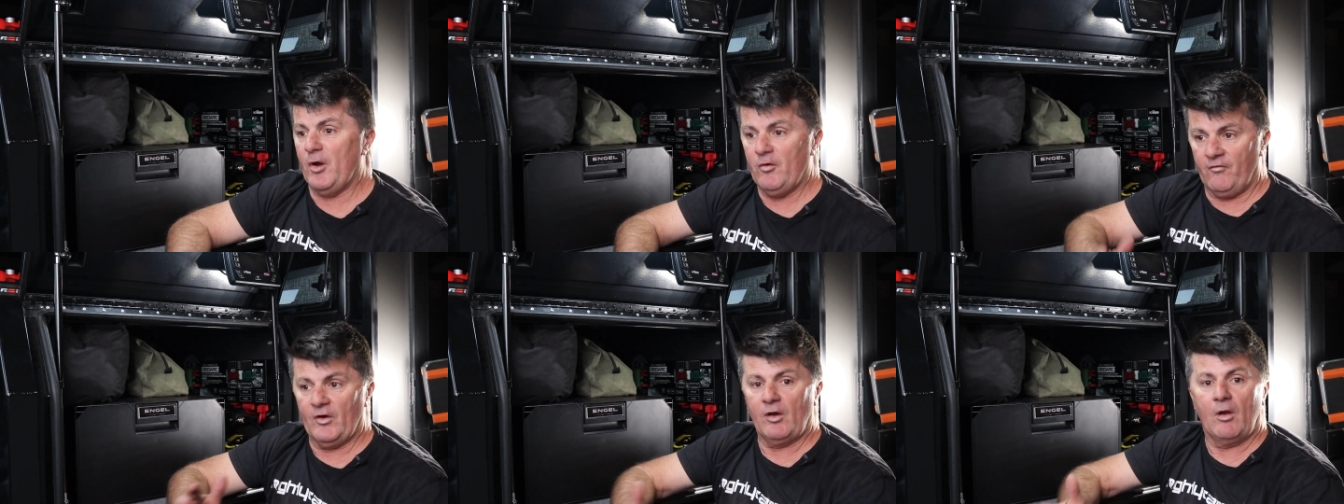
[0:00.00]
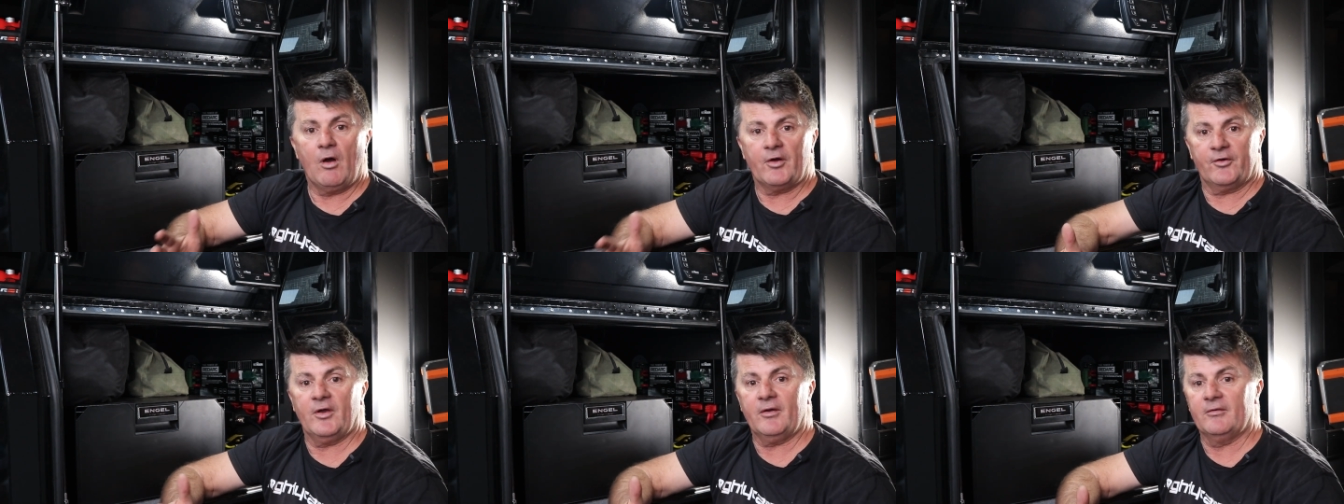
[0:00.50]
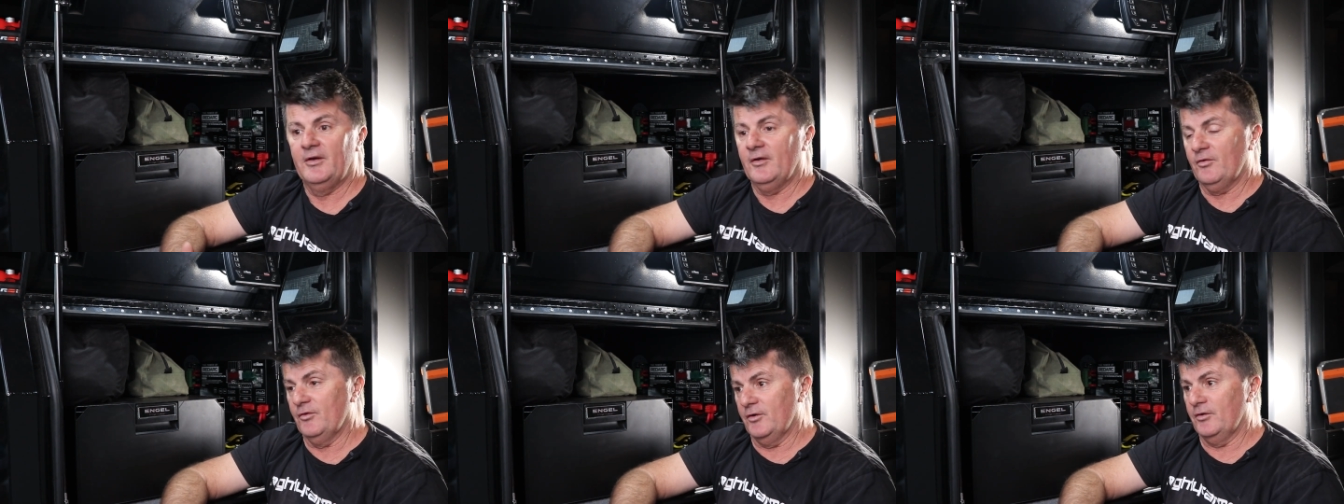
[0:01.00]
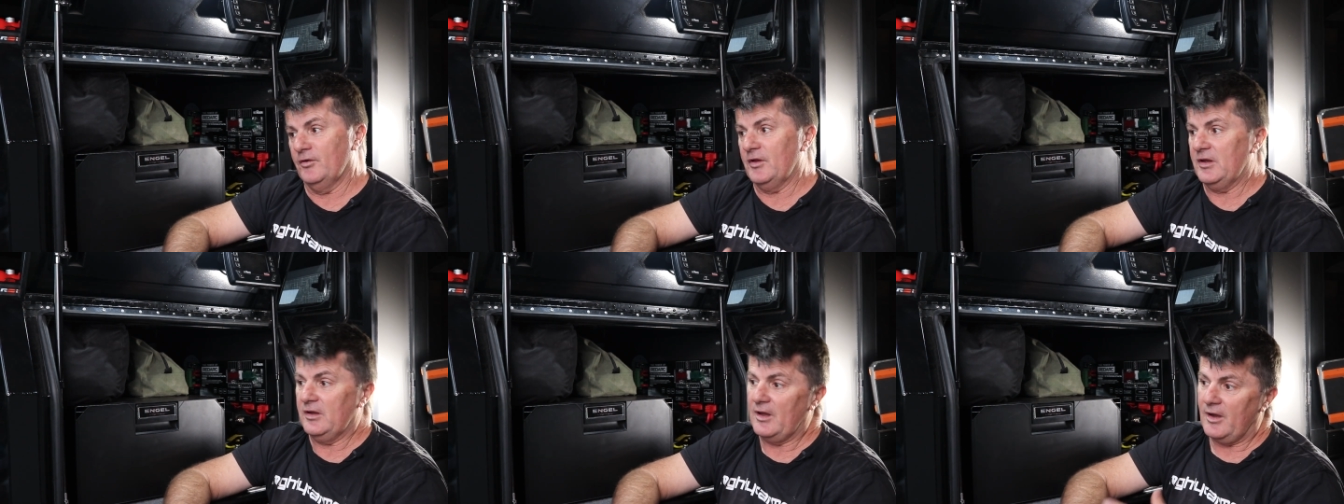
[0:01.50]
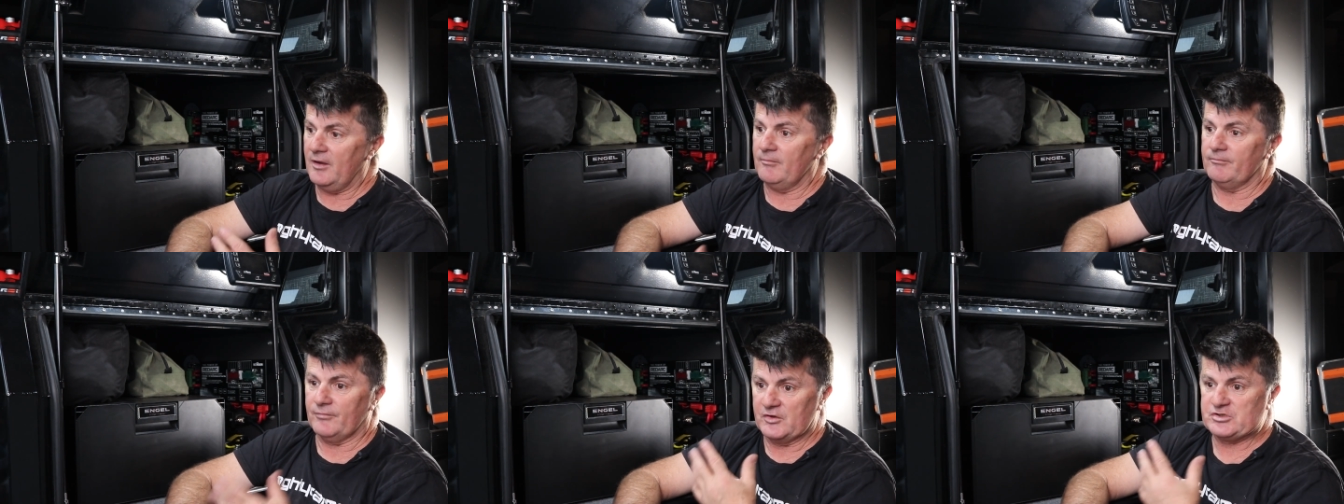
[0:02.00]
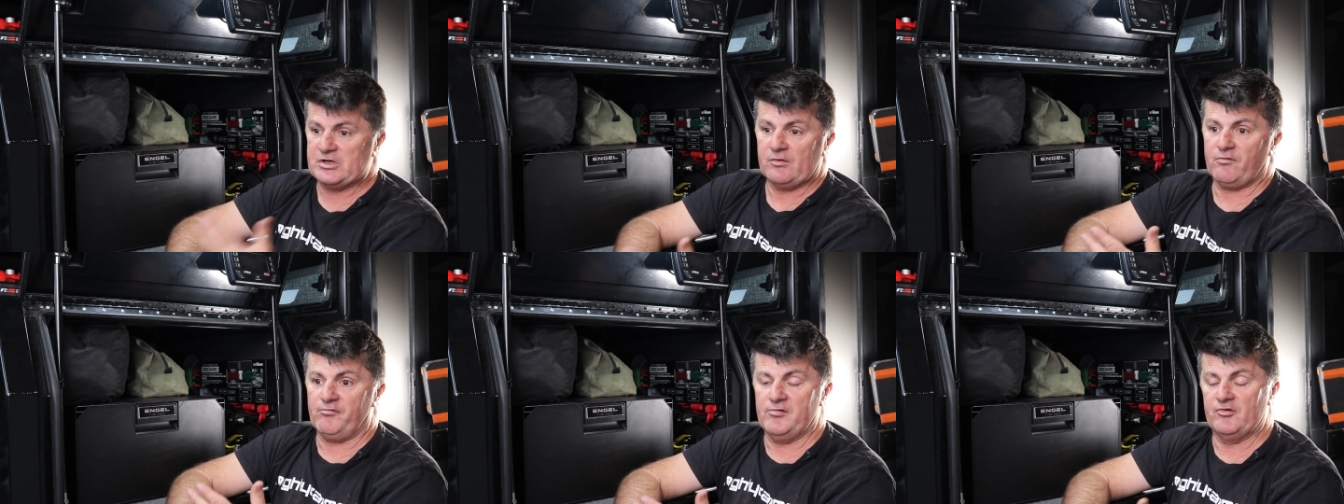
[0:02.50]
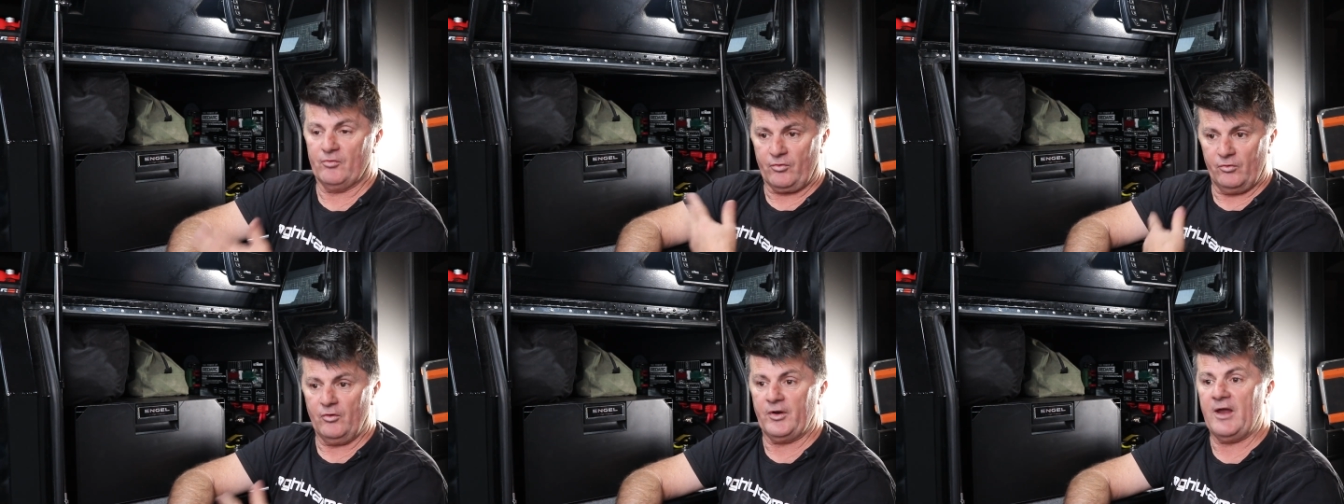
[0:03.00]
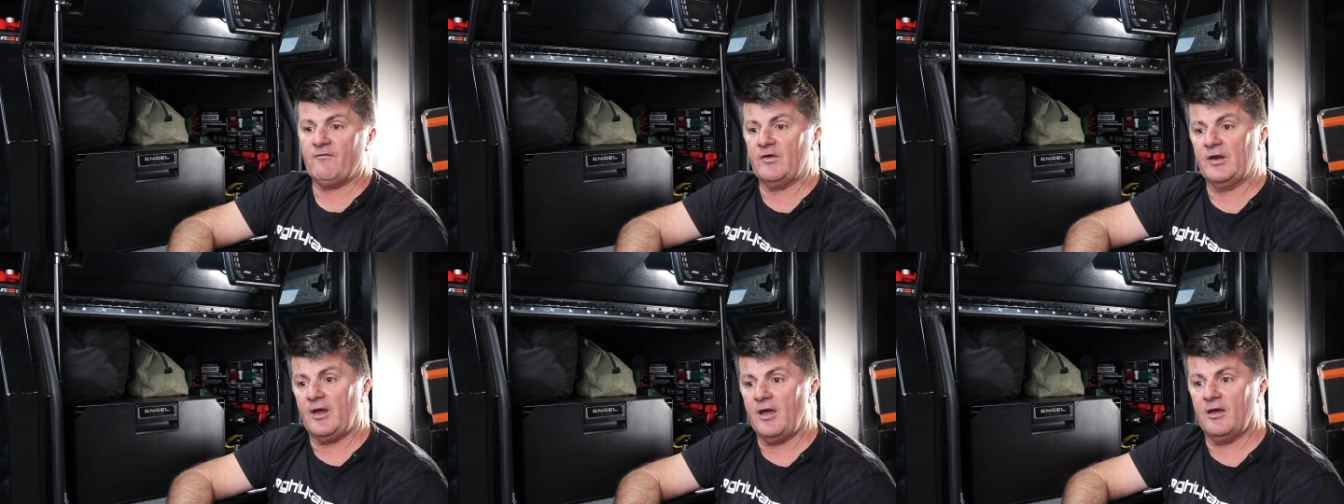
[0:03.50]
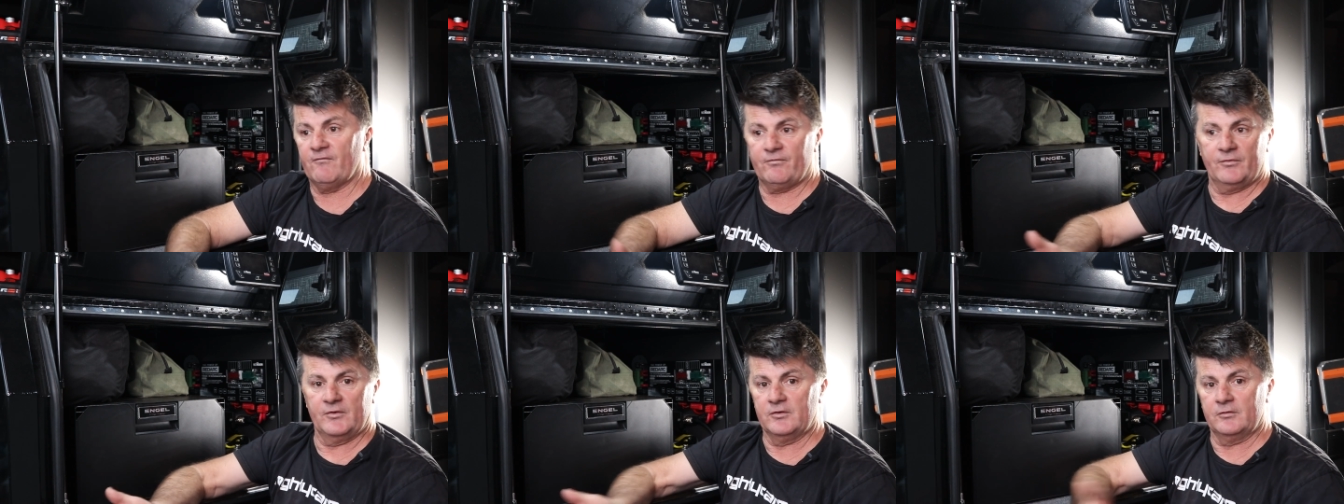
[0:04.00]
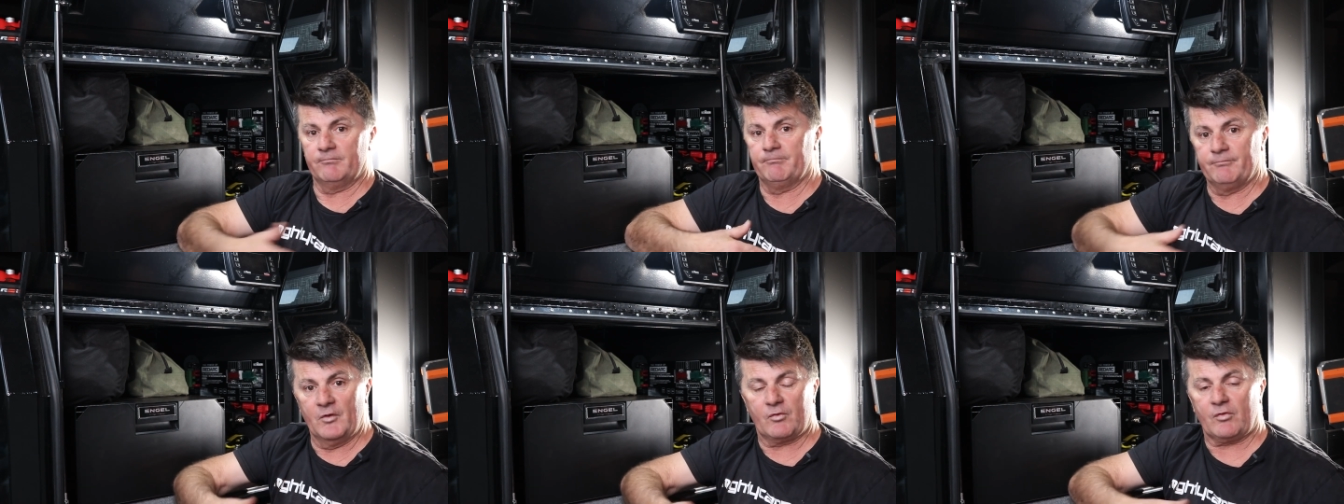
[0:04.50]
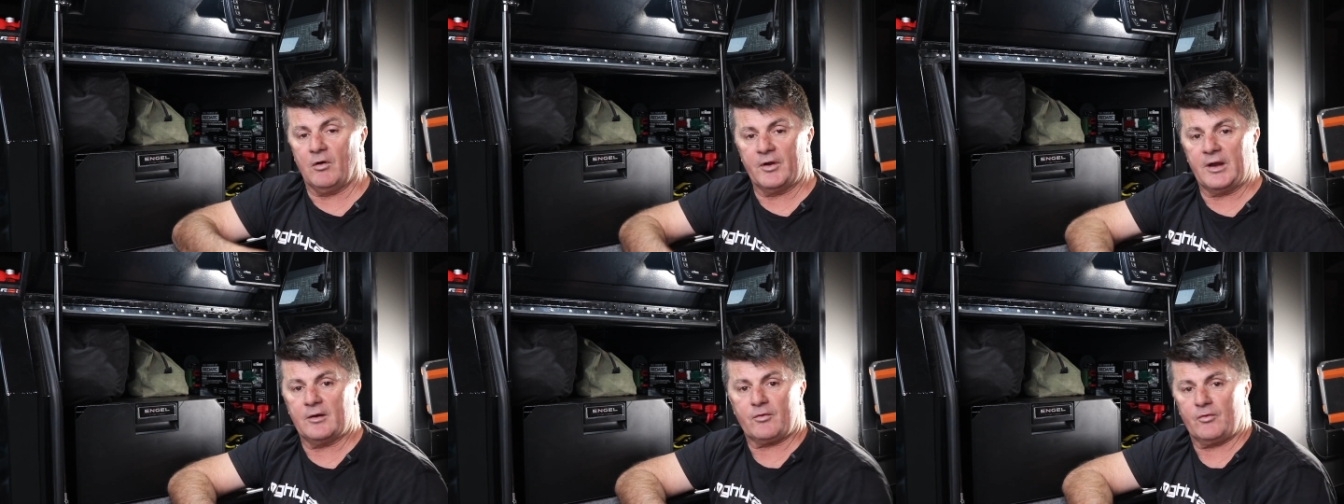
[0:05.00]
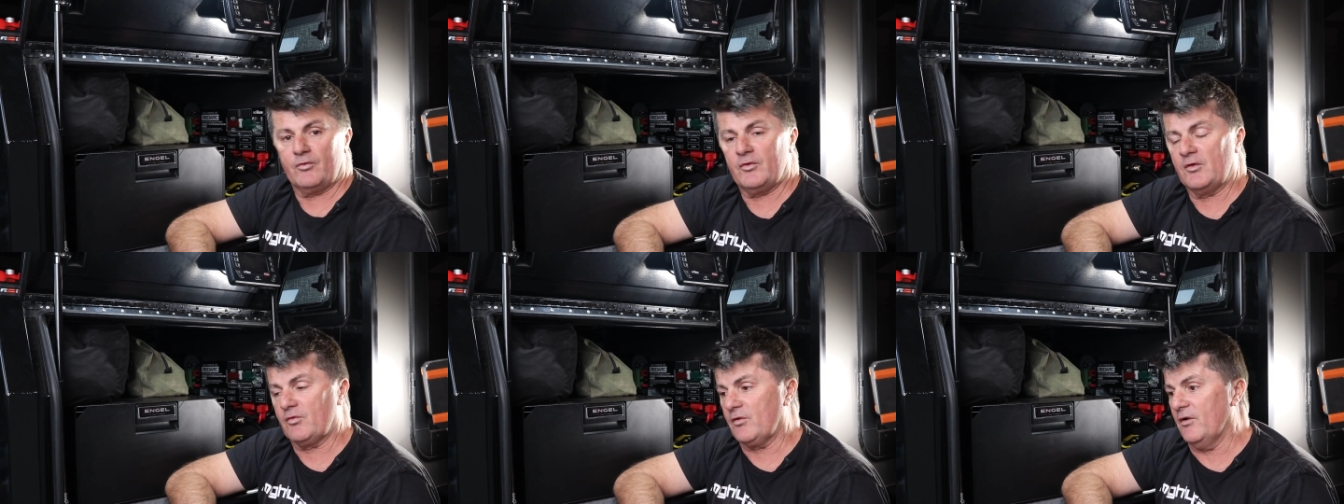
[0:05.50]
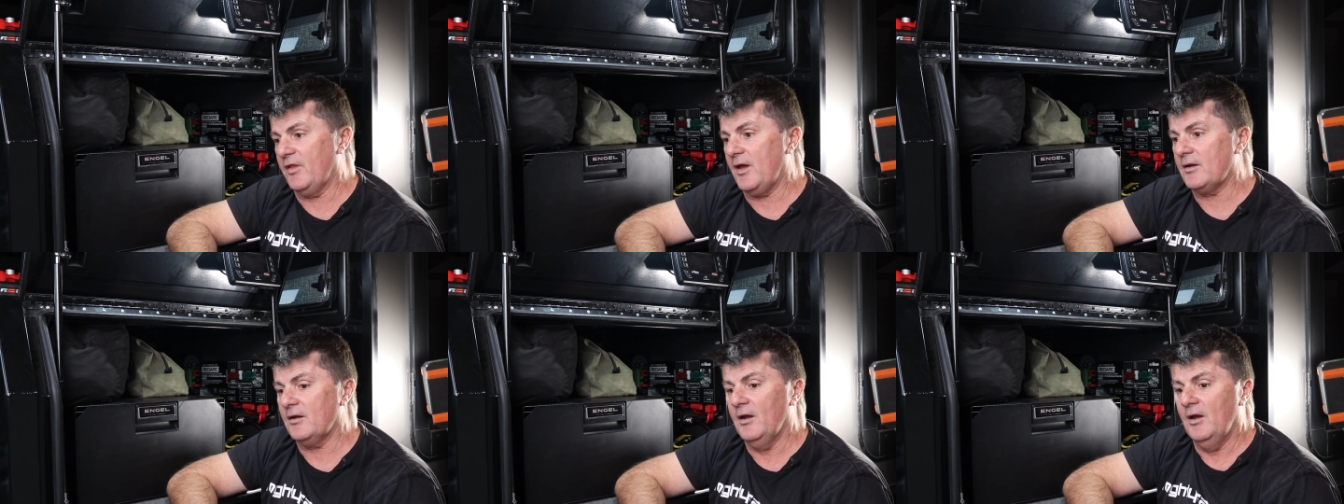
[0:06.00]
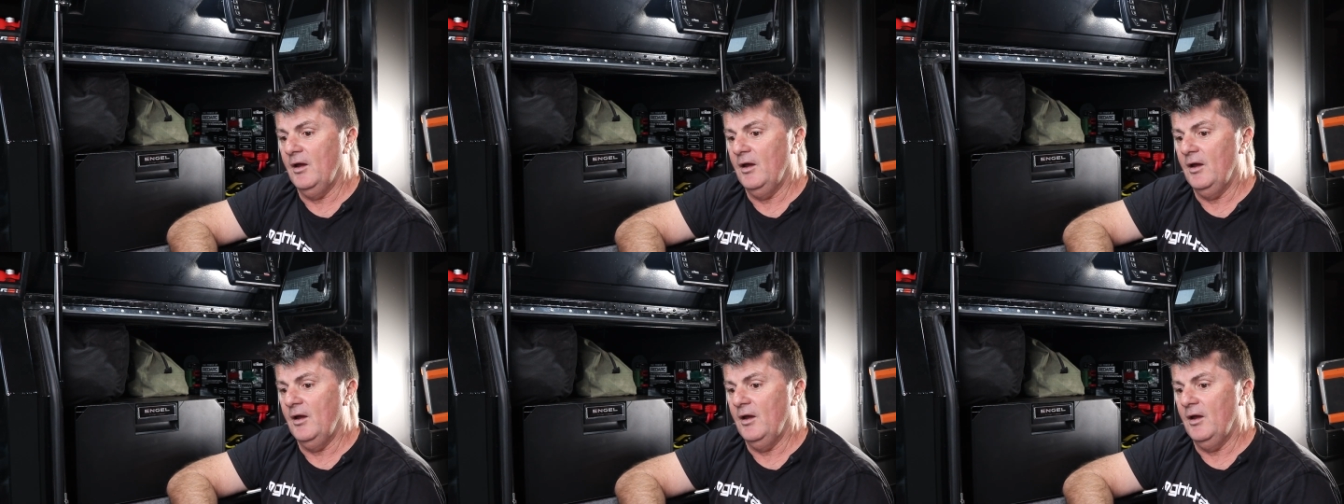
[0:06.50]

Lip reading: Both are lighter than the chest fridges and not having to have the slide outs and things like that.